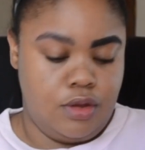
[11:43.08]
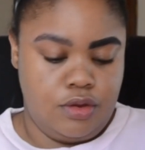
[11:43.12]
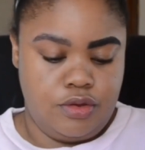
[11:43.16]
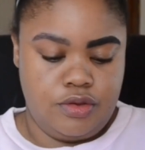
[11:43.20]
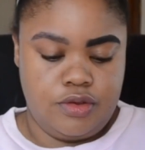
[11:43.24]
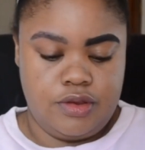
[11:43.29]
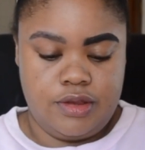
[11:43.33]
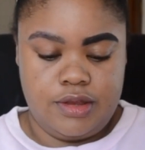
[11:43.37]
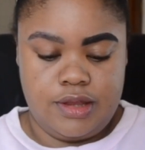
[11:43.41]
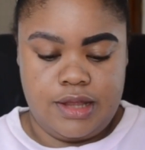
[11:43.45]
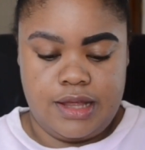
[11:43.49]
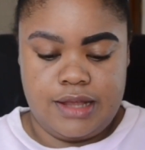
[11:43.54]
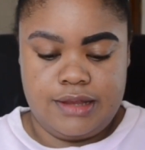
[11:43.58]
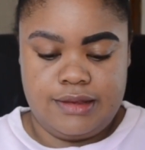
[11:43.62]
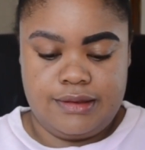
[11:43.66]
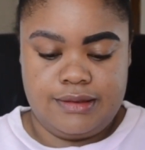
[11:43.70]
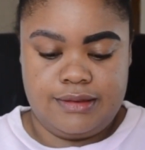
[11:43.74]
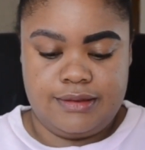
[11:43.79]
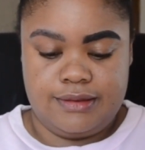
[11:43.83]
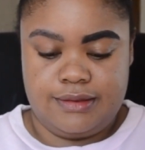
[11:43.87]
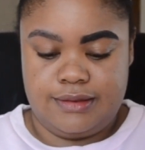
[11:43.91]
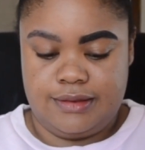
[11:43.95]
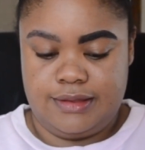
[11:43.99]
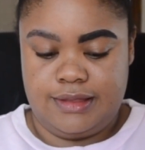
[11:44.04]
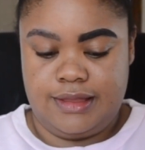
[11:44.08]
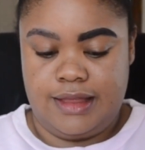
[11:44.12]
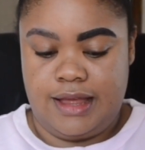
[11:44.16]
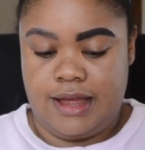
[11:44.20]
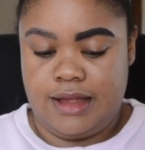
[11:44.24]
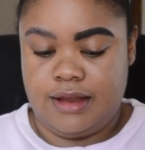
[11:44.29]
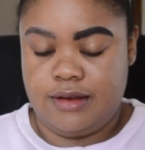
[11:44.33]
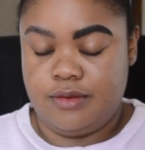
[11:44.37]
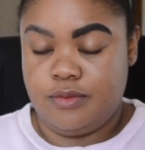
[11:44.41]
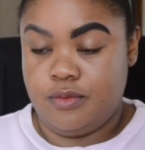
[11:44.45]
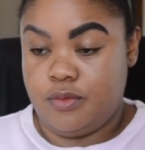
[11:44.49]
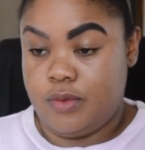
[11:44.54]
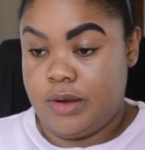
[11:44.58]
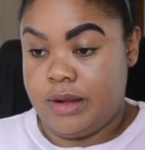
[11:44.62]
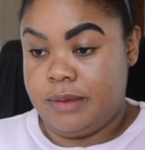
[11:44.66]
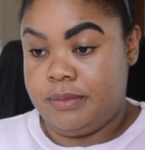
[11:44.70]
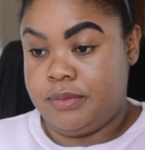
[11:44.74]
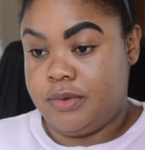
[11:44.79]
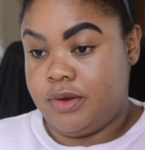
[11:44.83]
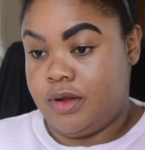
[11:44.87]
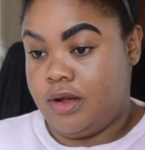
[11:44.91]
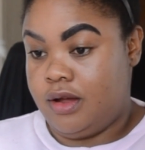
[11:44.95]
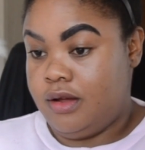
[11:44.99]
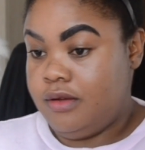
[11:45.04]
So that's that
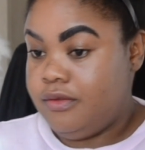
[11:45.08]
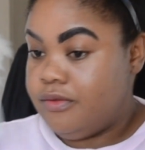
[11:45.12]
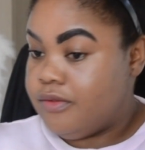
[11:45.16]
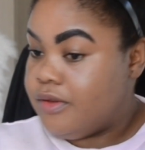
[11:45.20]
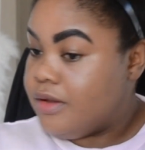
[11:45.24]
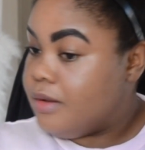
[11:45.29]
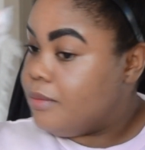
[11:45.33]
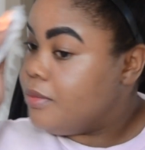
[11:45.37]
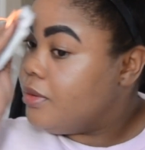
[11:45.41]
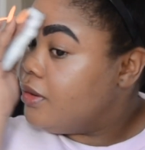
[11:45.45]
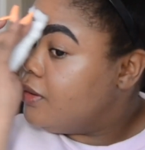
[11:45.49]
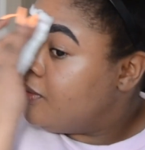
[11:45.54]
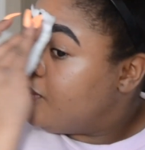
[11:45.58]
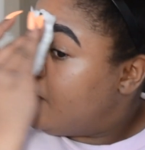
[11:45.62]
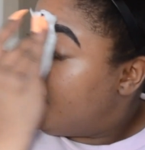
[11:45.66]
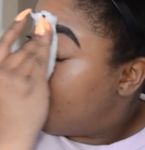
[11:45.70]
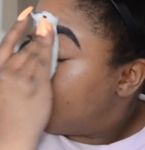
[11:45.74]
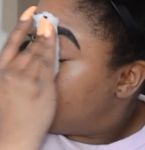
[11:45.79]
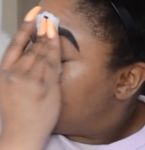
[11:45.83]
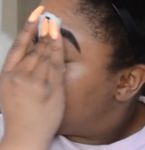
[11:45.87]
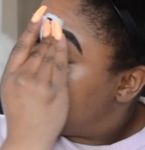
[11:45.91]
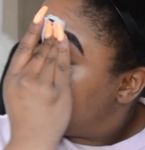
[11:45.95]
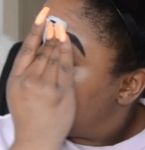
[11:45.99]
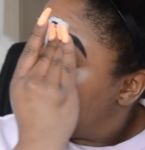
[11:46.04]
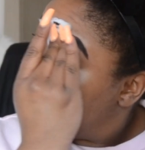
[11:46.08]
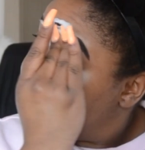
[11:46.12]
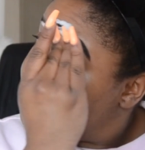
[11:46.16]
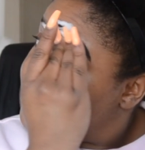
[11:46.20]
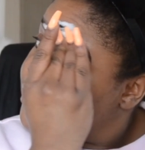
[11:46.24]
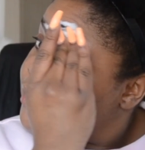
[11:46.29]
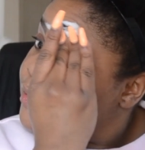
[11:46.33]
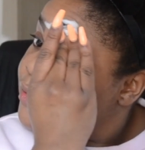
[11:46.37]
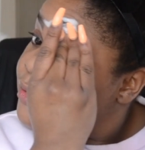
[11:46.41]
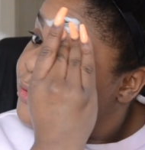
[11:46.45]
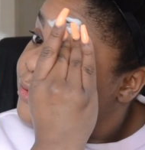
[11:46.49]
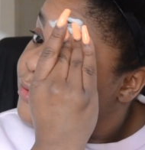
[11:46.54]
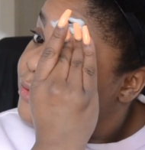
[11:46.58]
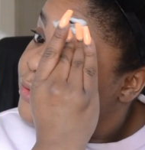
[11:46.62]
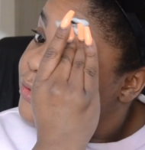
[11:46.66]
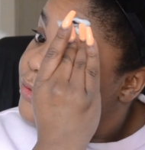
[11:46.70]
wiped off. I'm gonna wipe this side now.